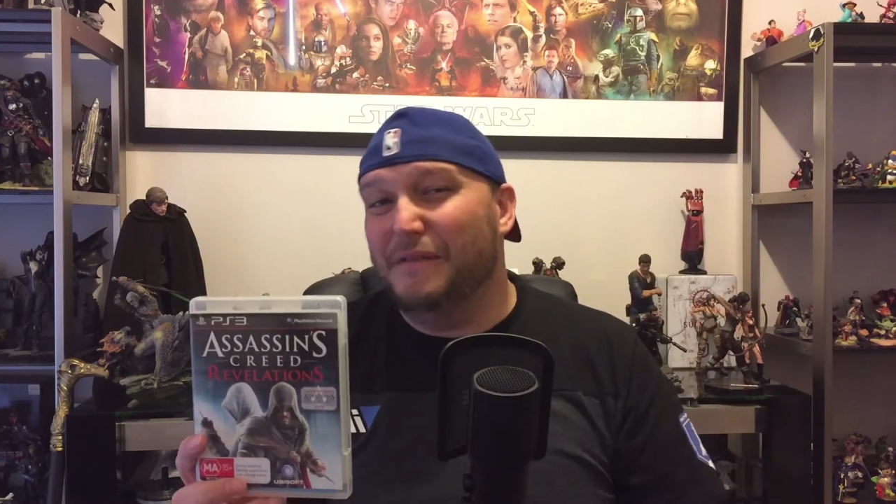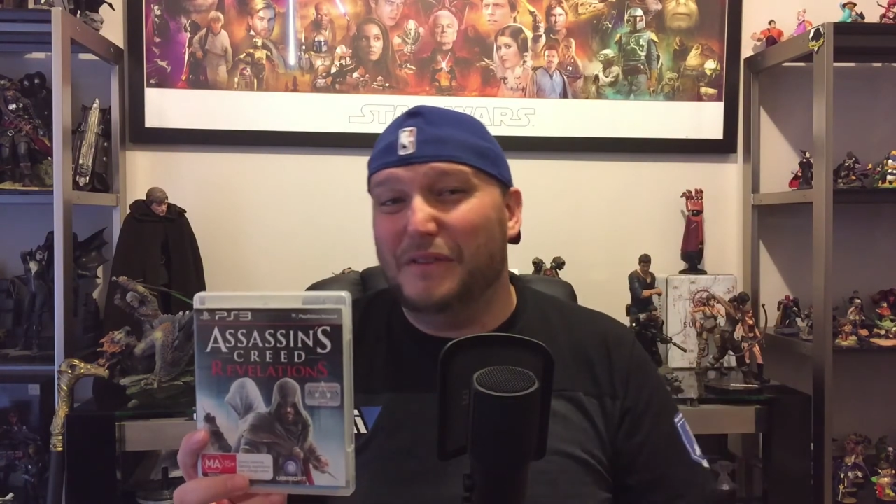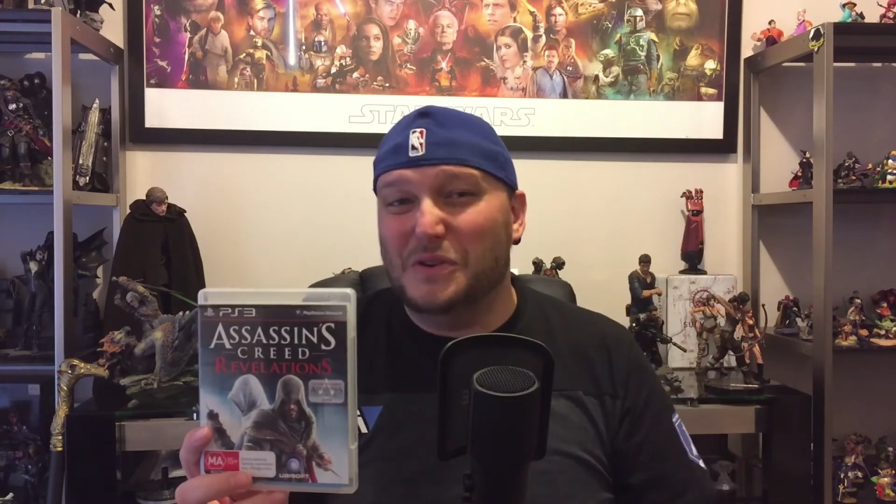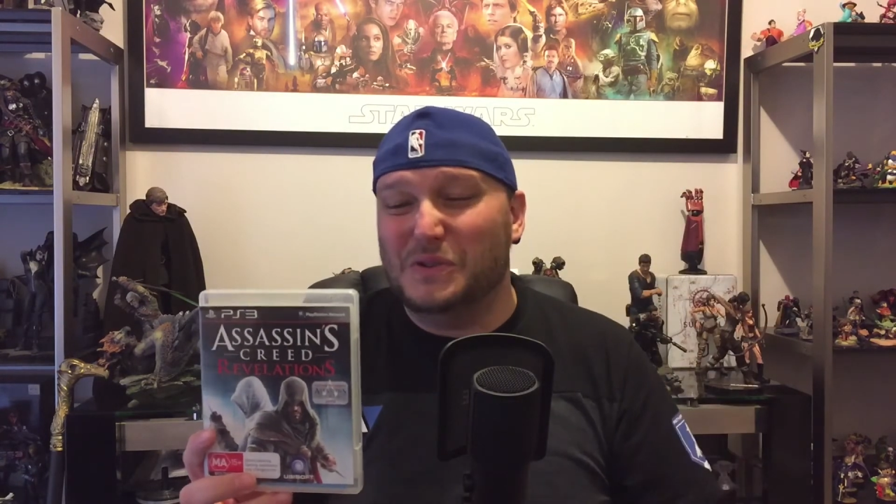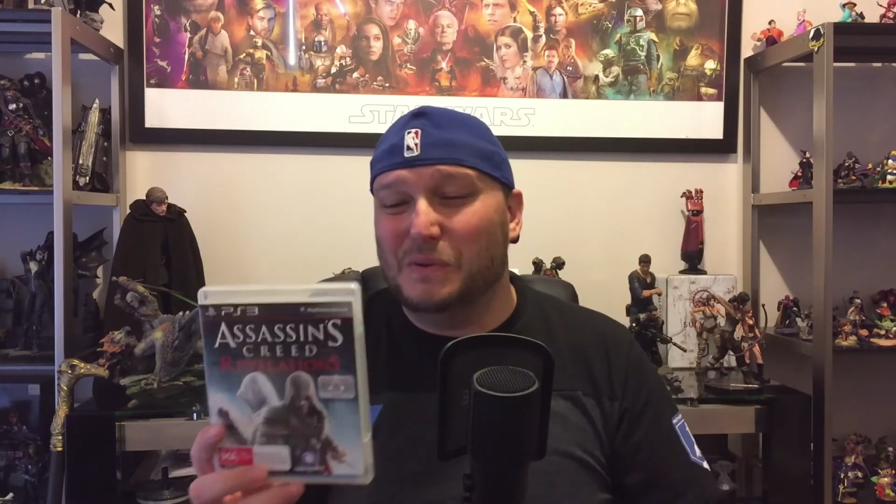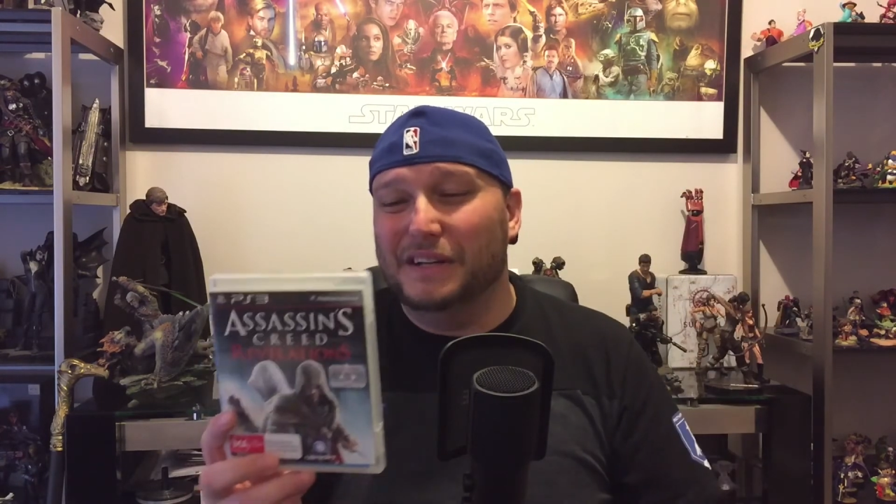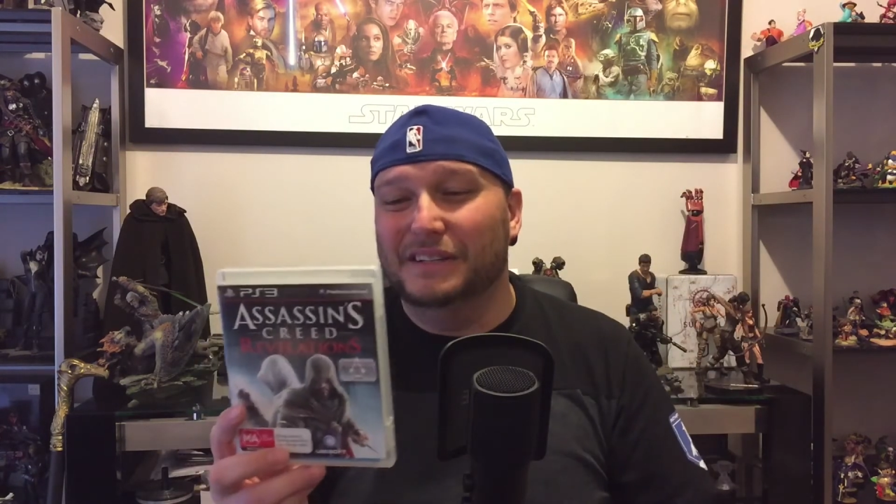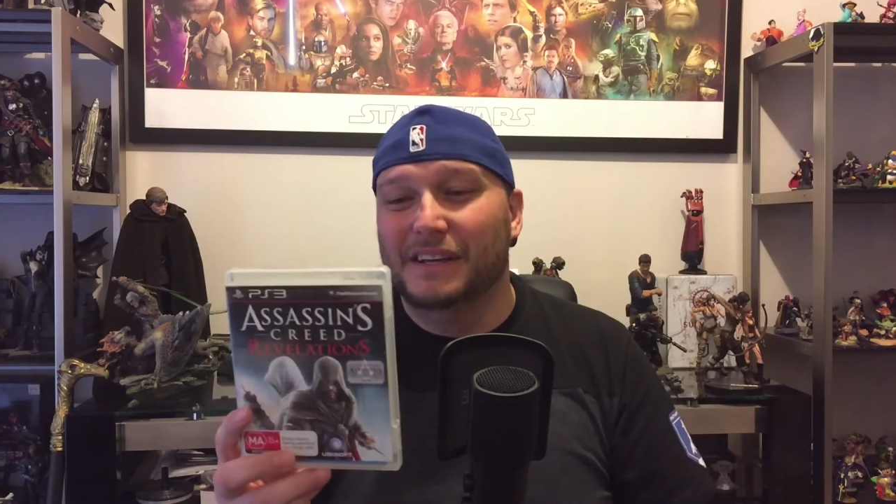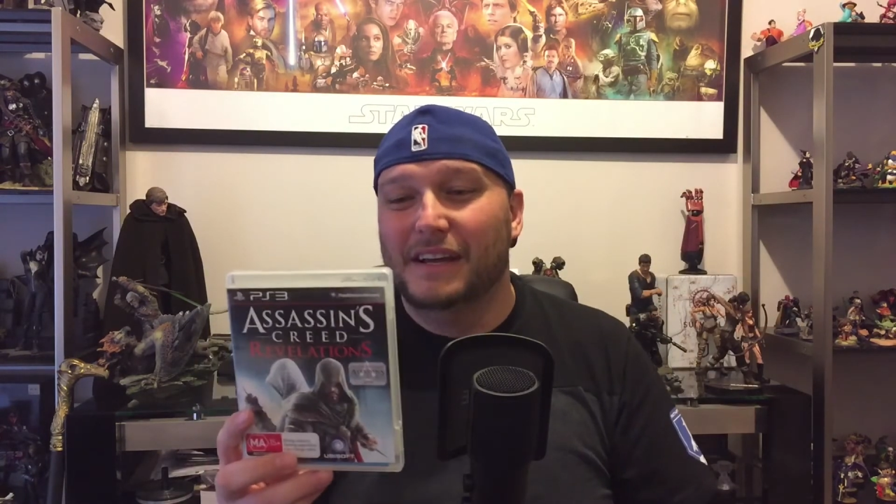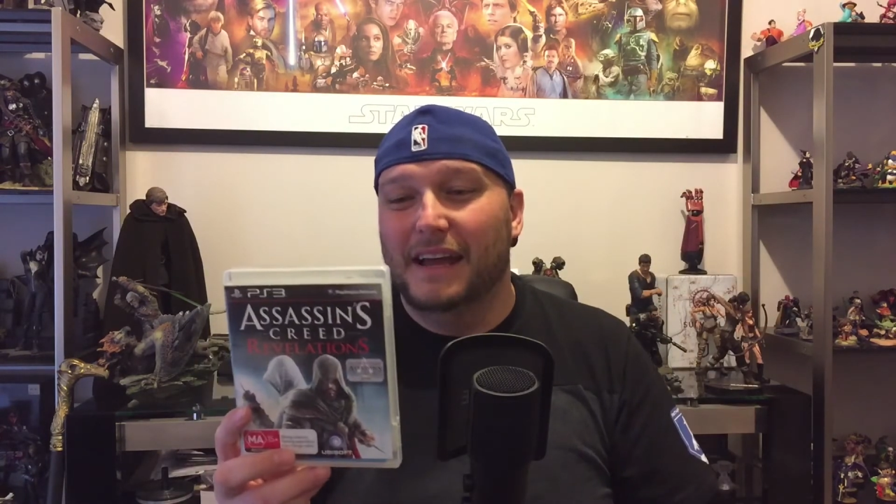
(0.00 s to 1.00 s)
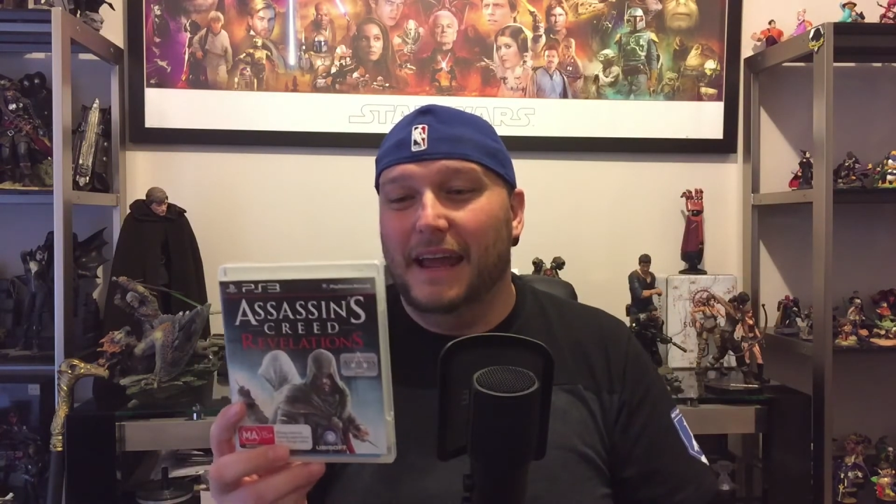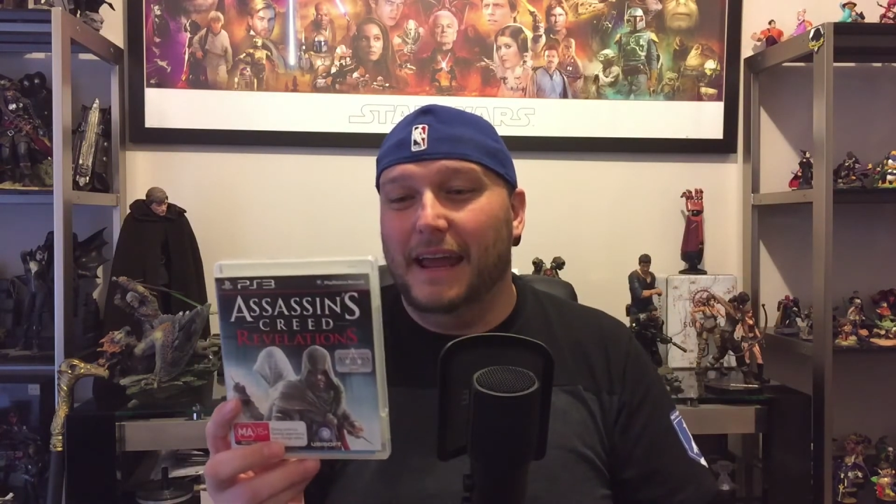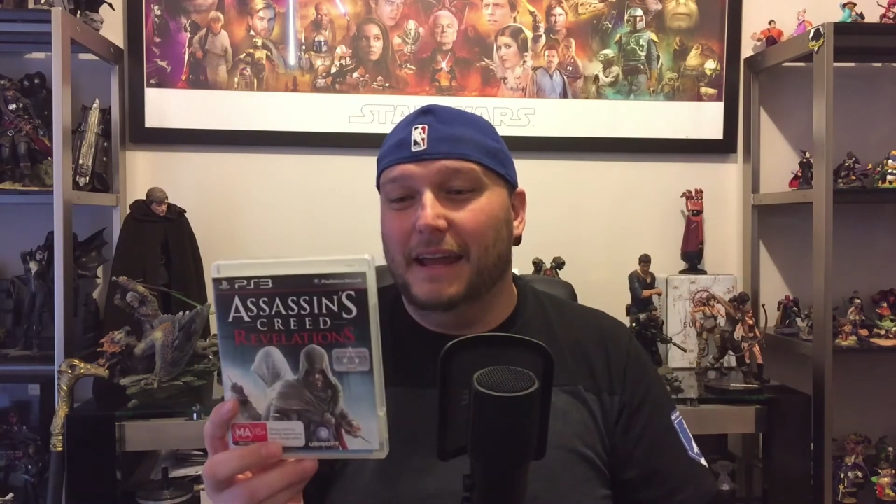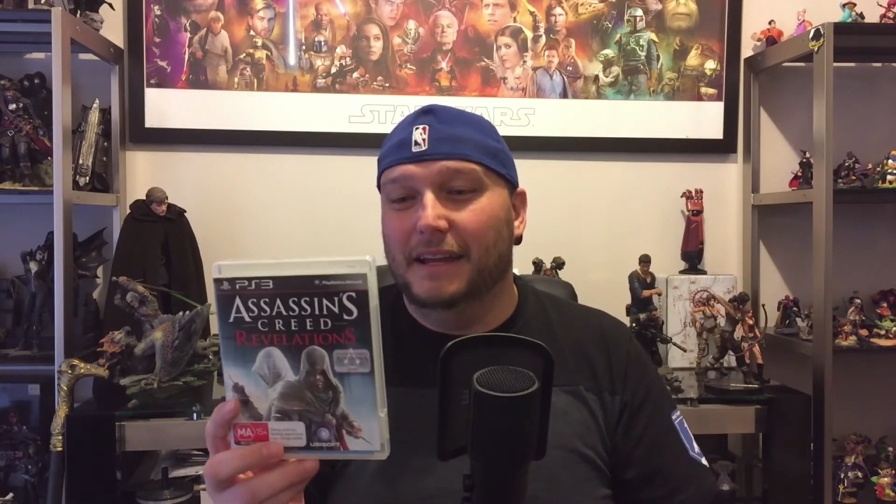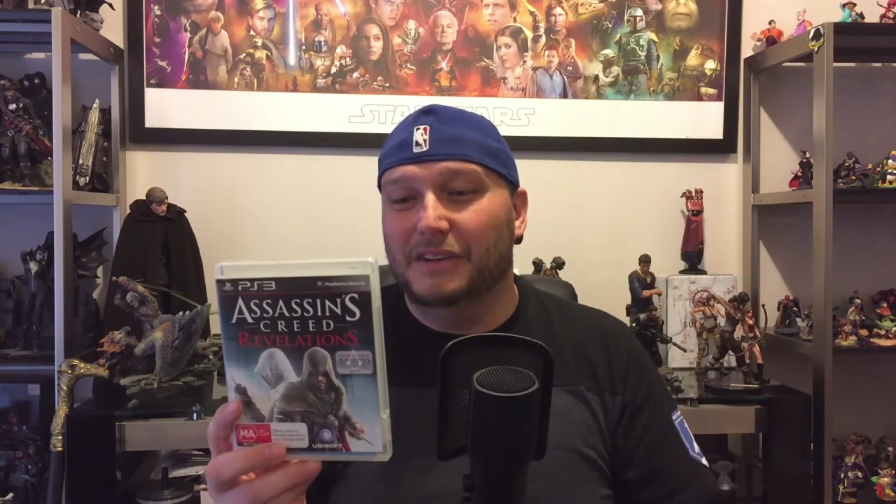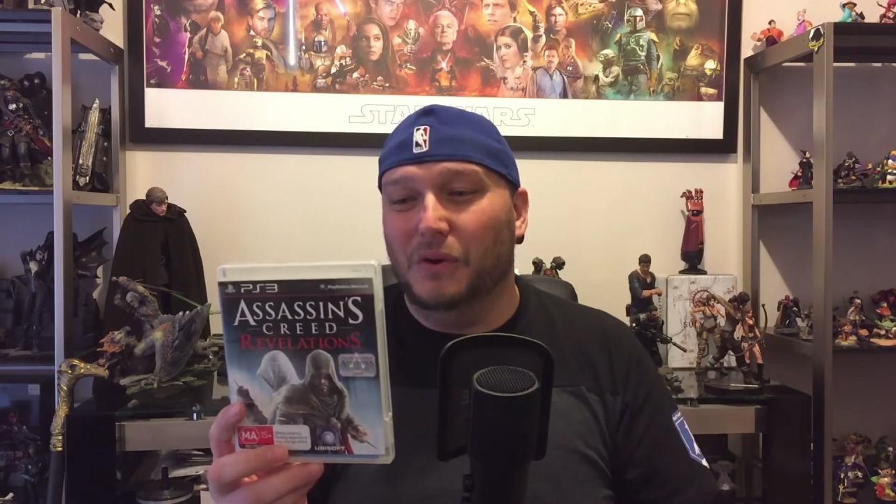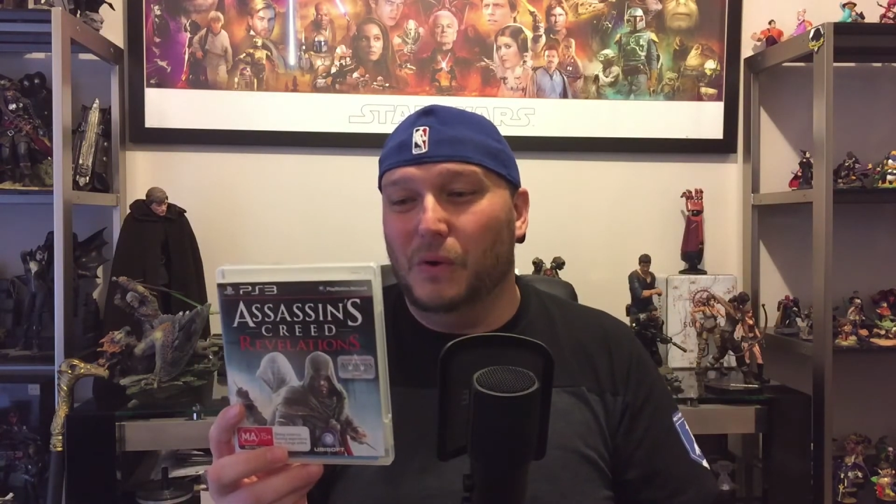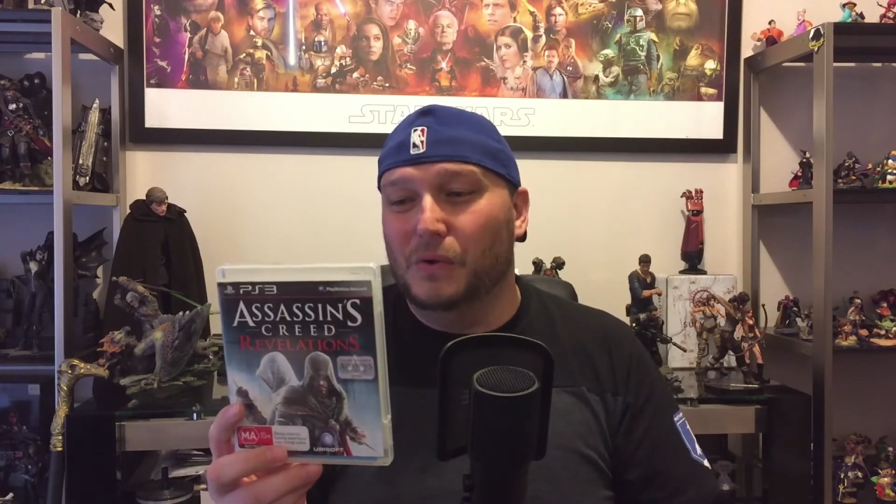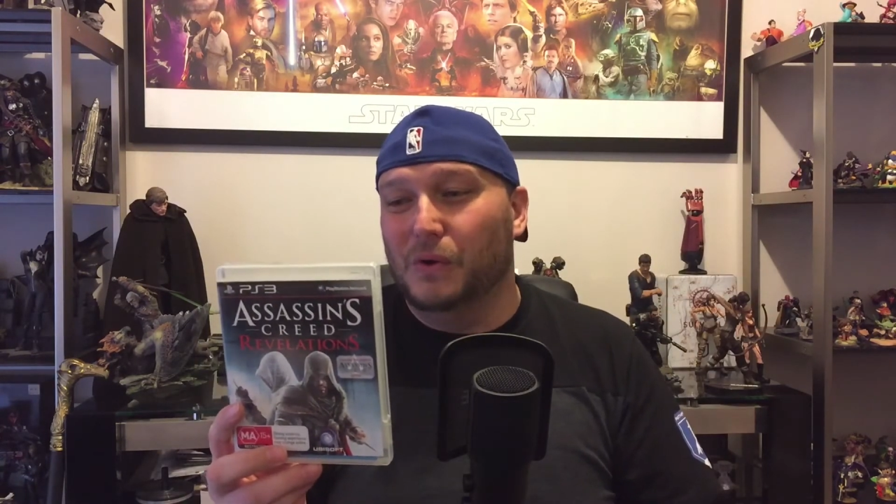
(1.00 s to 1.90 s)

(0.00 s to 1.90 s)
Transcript: the first one. And all